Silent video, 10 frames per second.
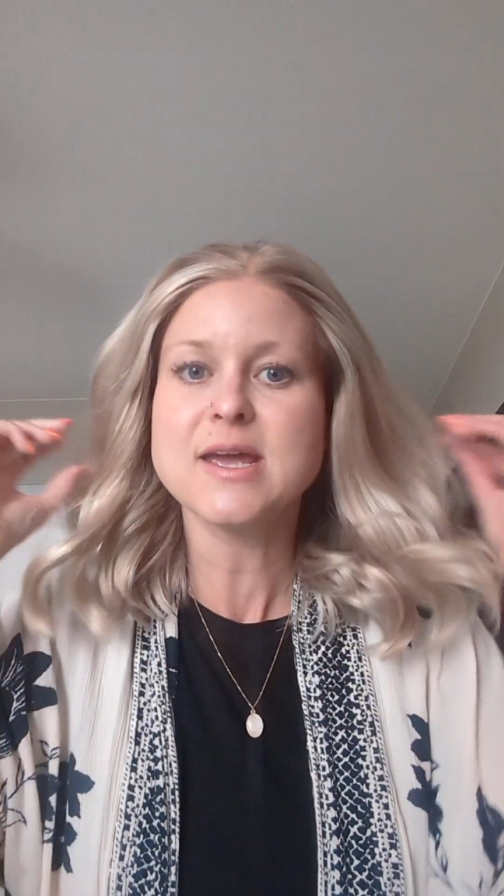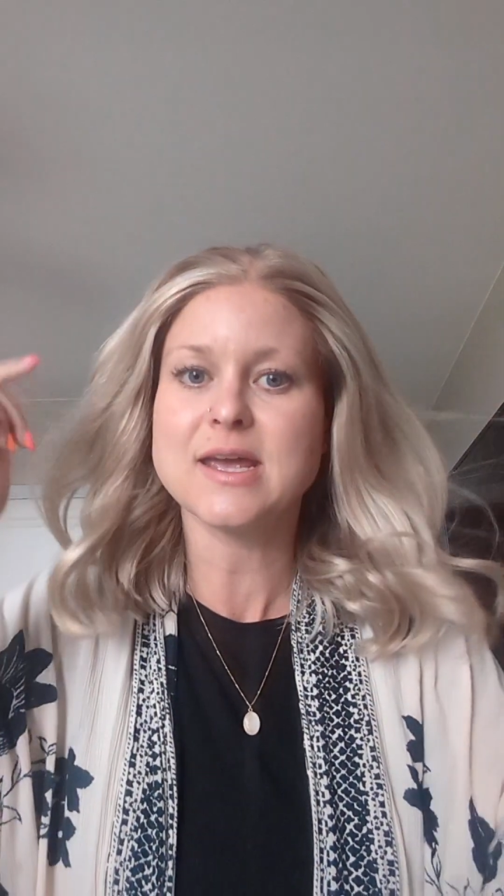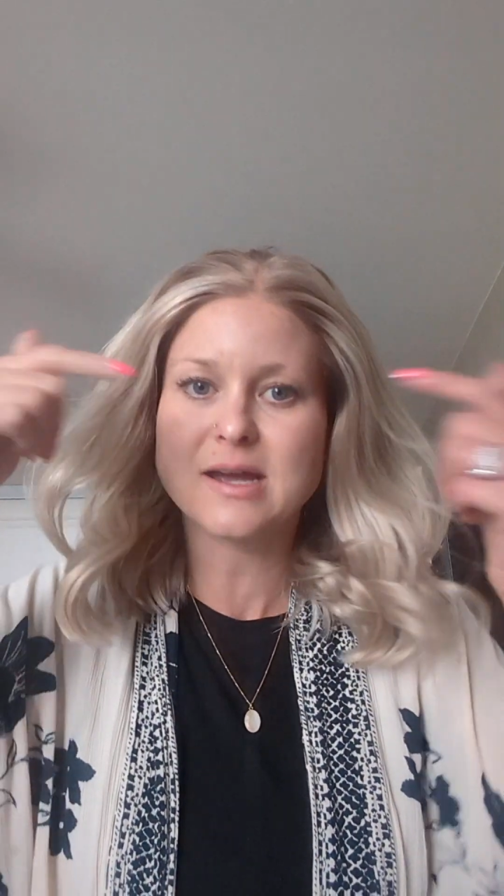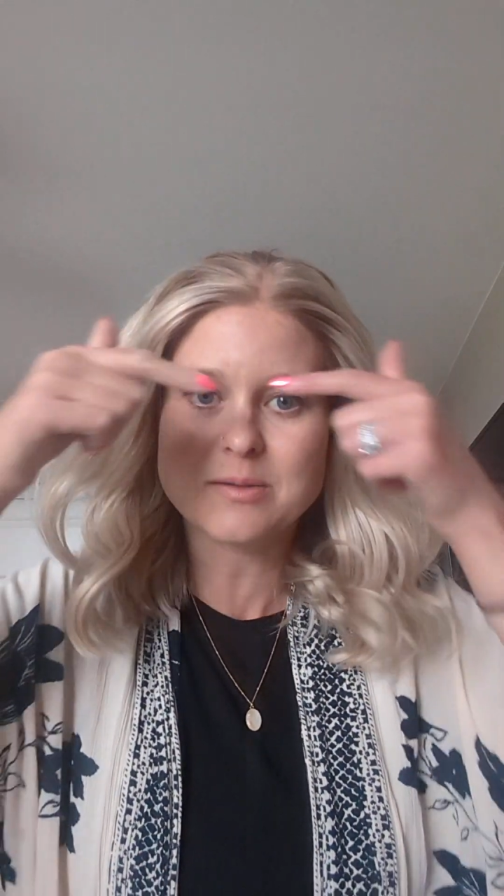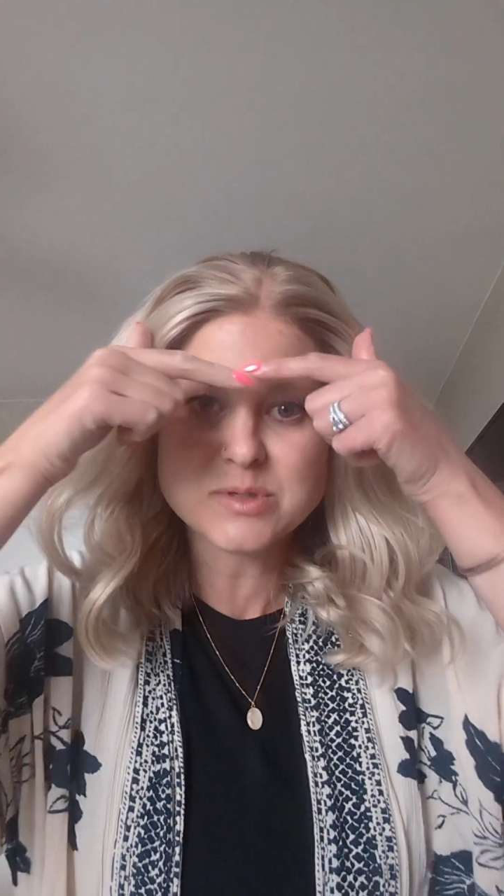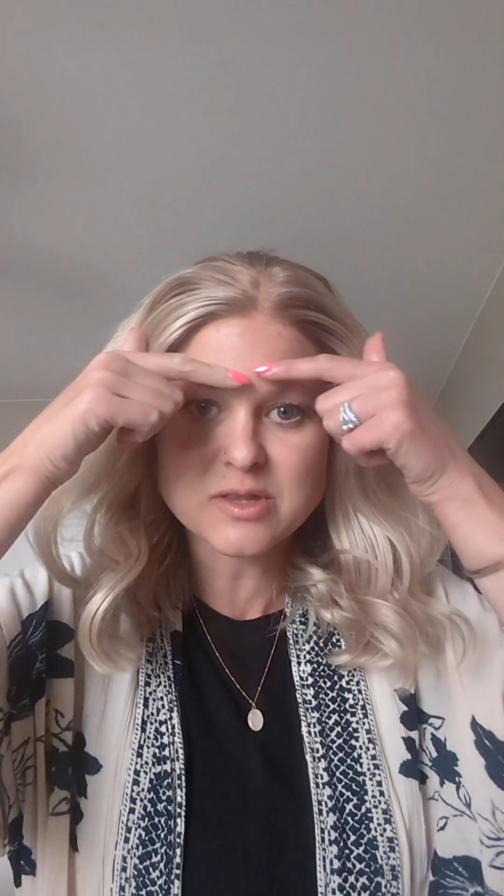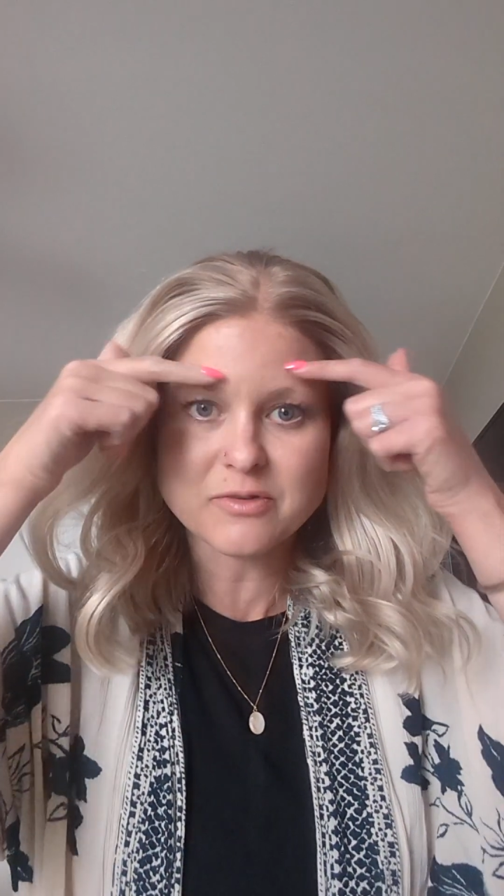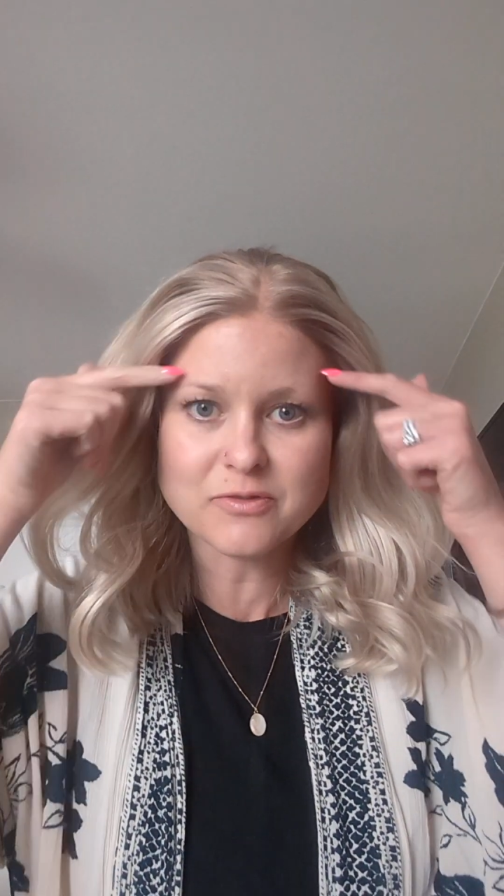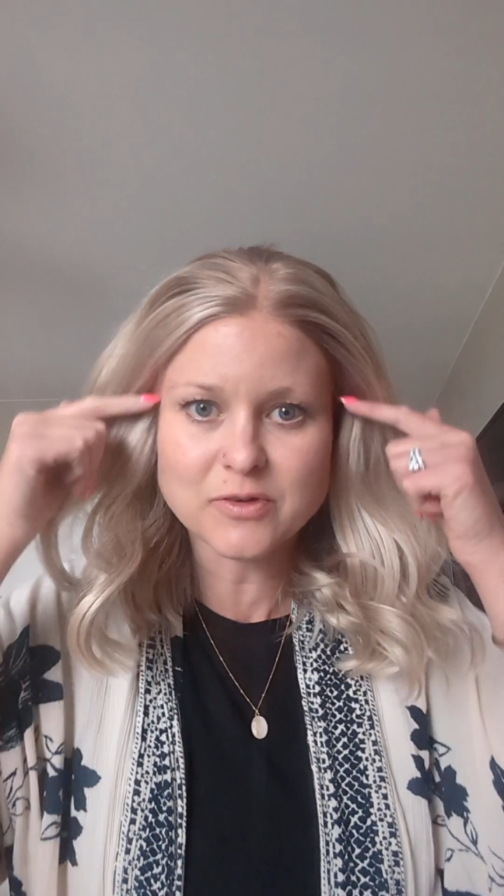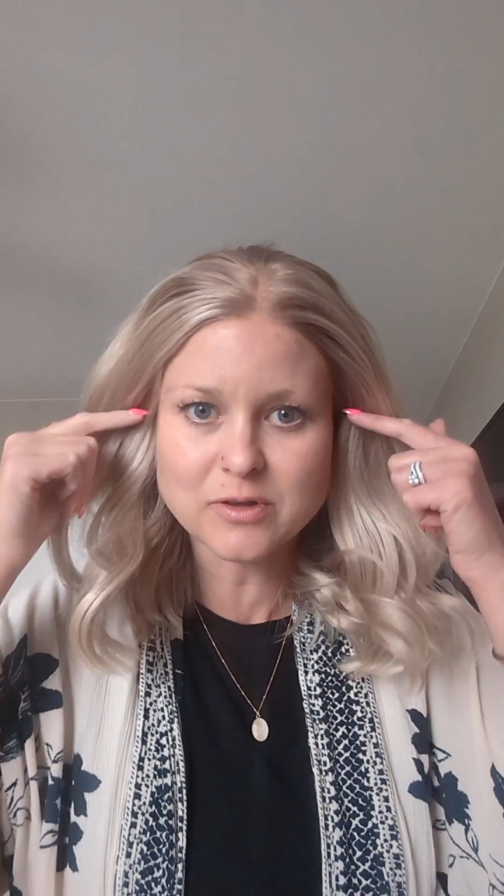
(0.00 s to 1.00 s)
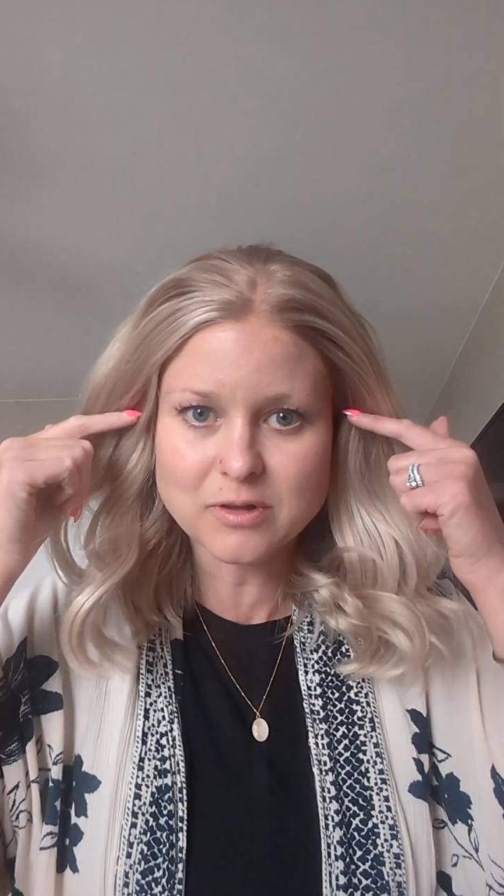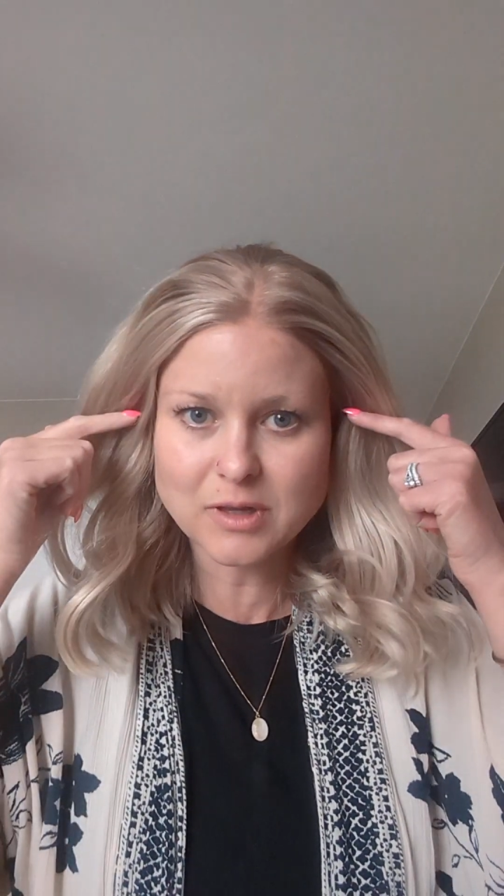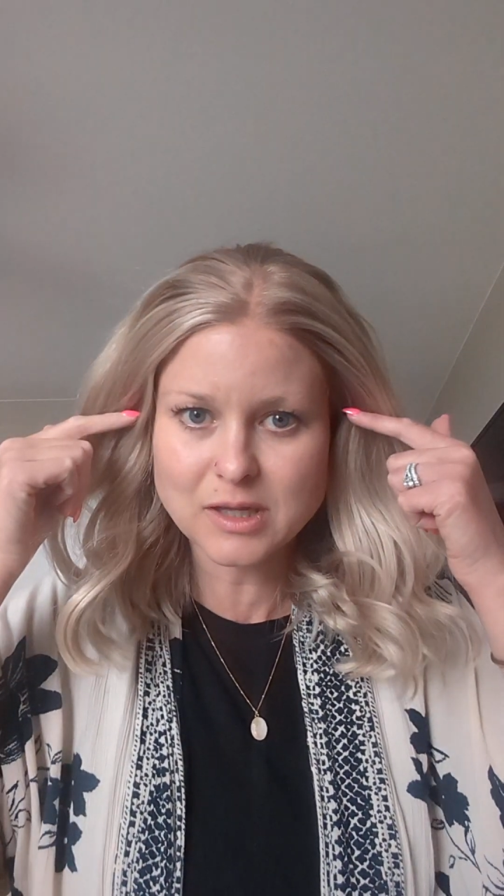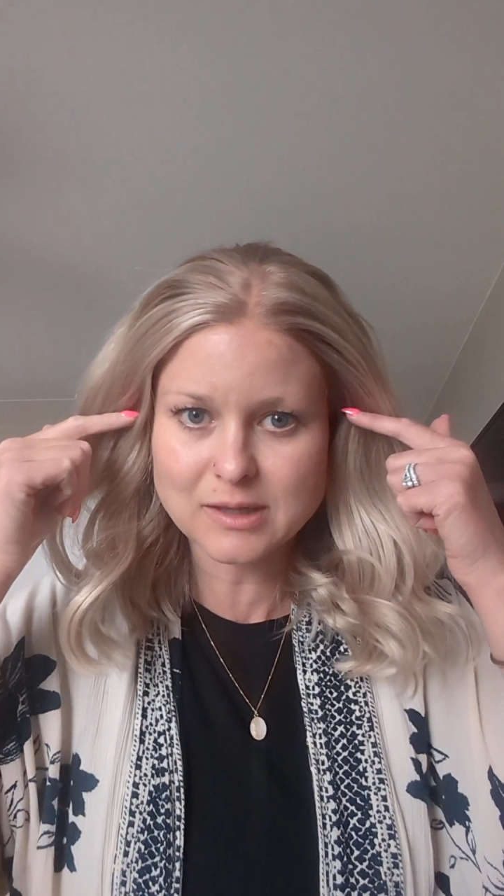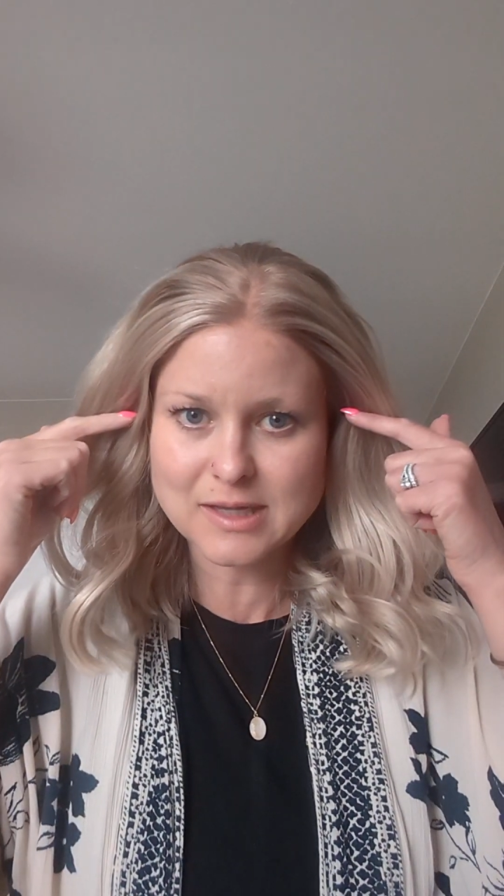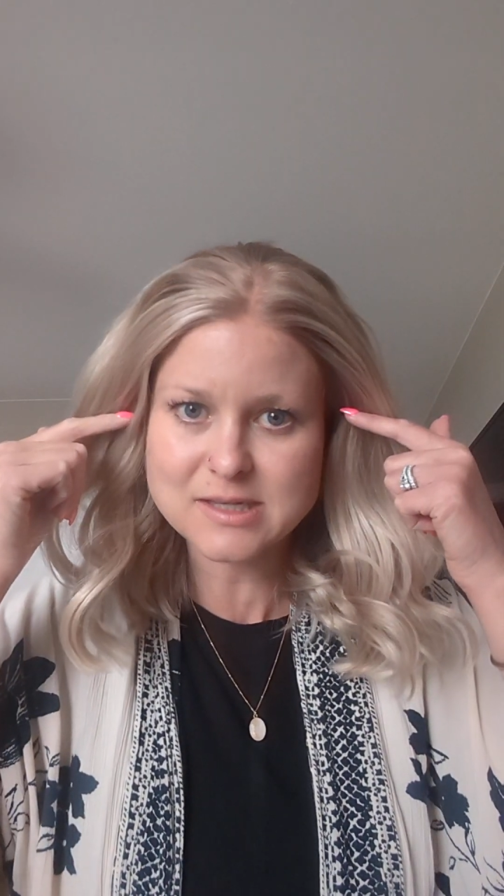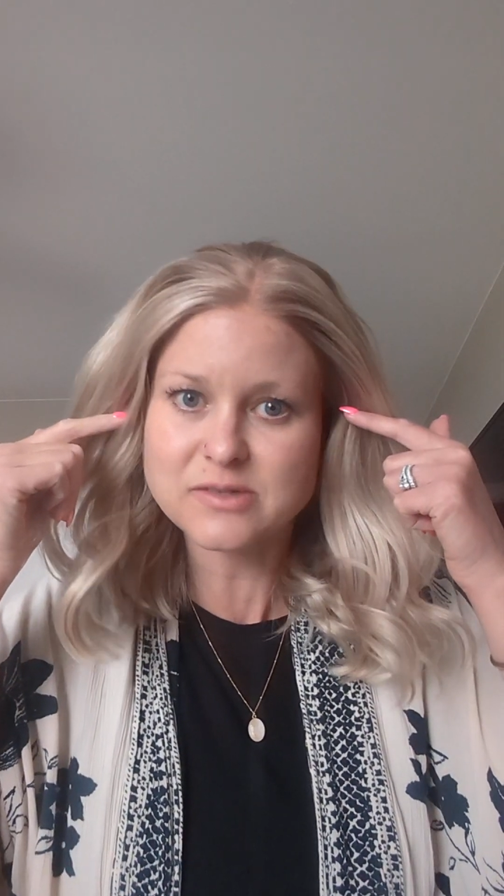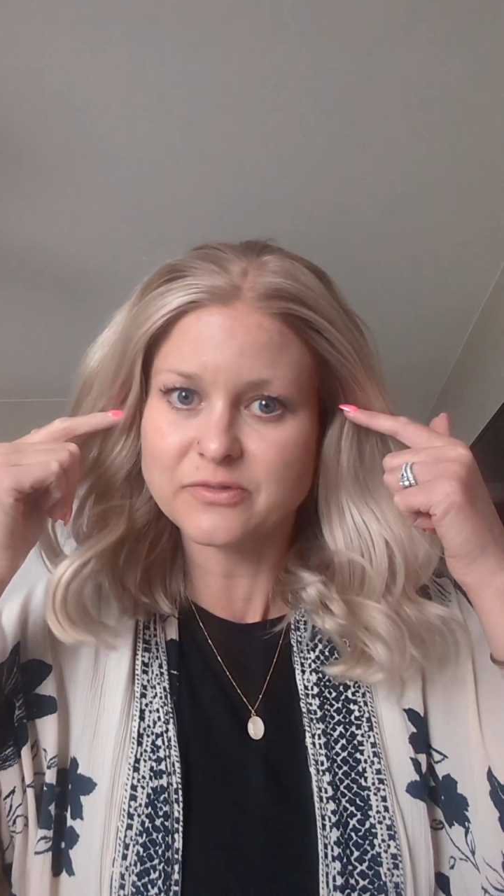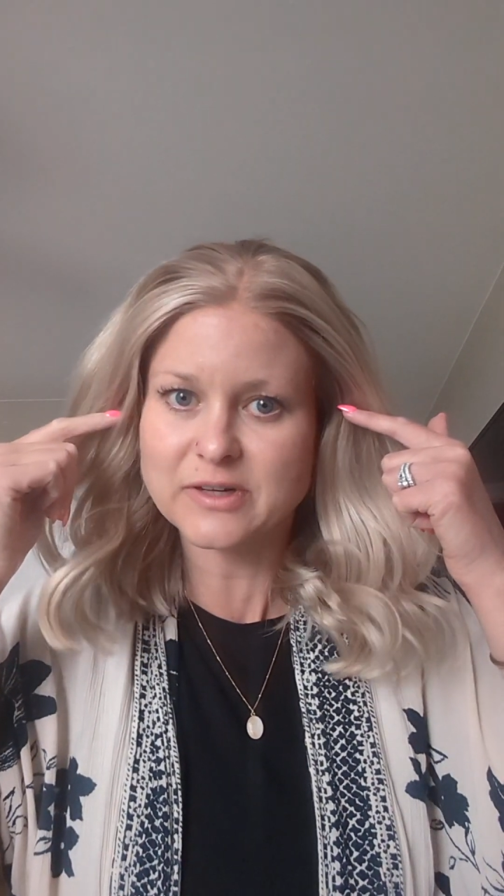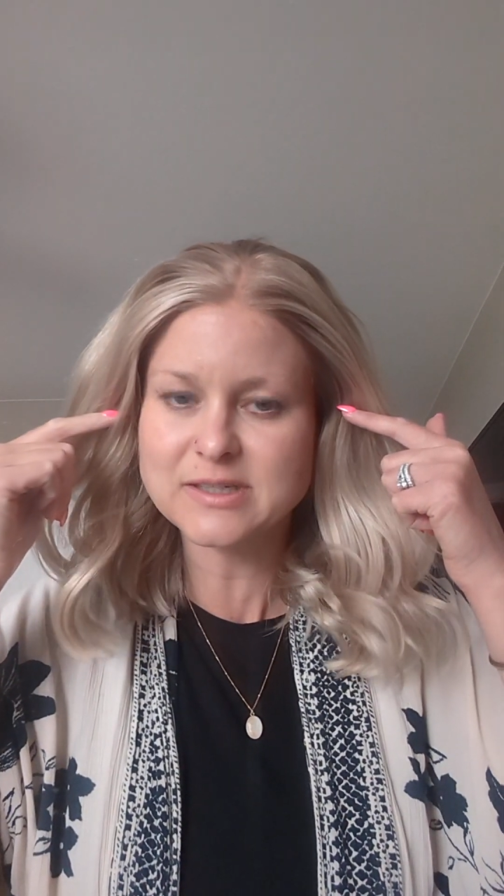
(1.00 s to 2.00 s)
it comes with a full lace
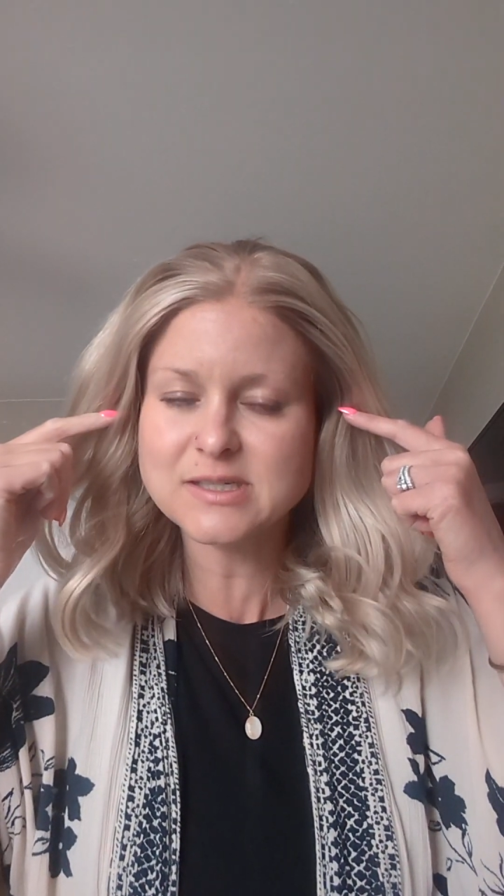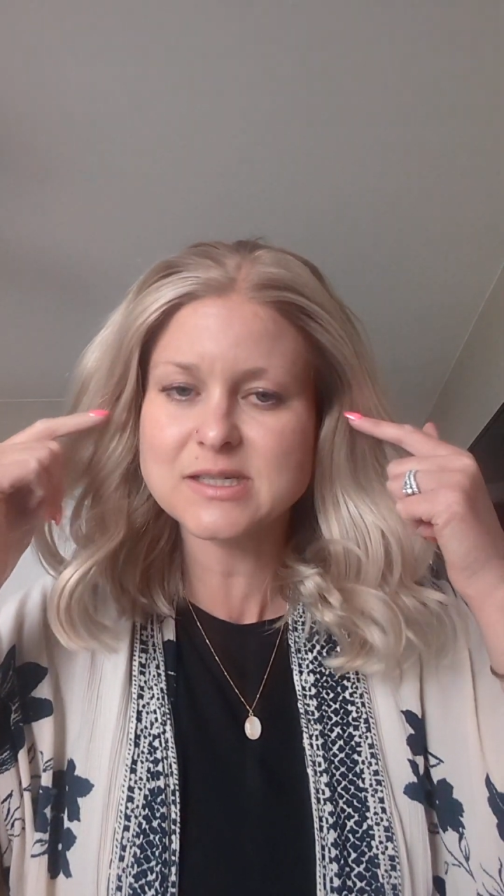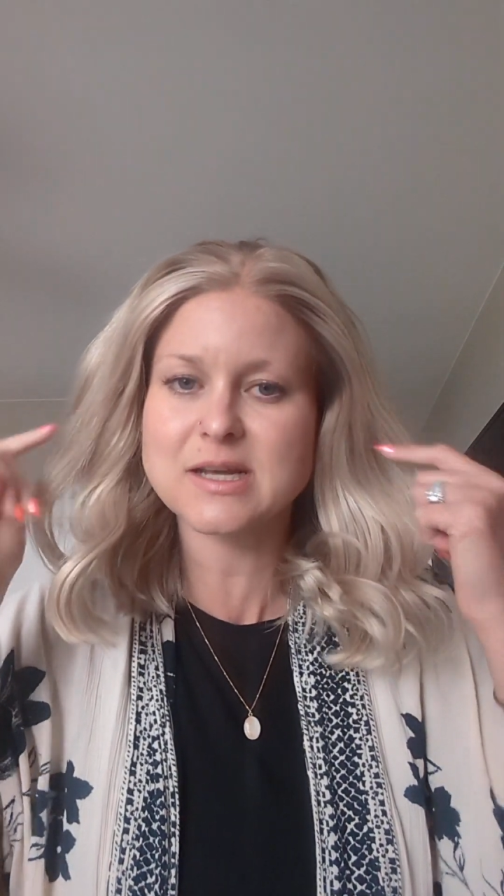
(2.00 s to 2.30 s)
front